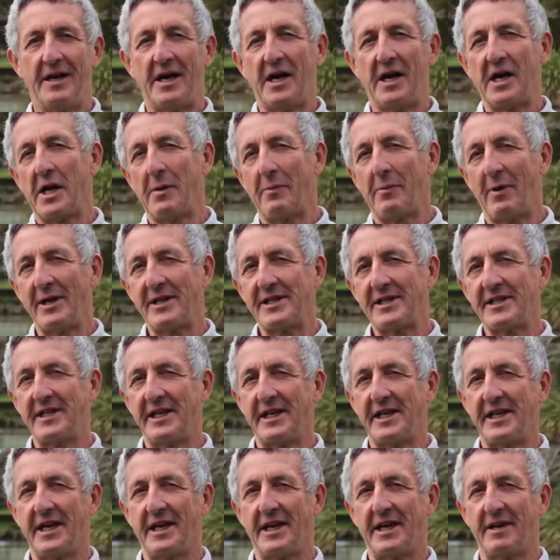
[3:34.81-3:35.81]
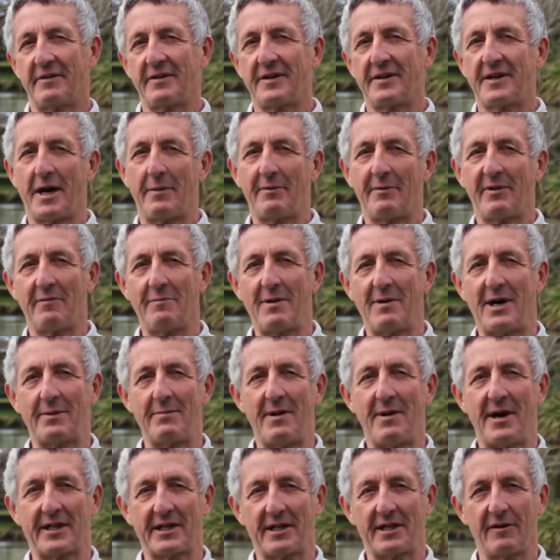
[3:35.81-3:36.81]
Uh, you might see a couple of
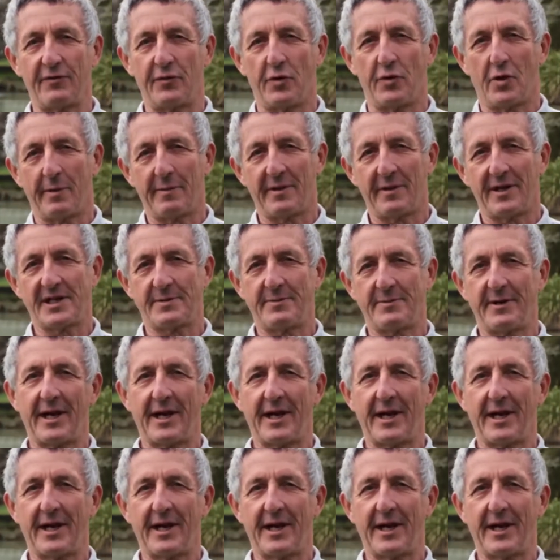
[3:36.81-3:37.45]
mathematical formulas,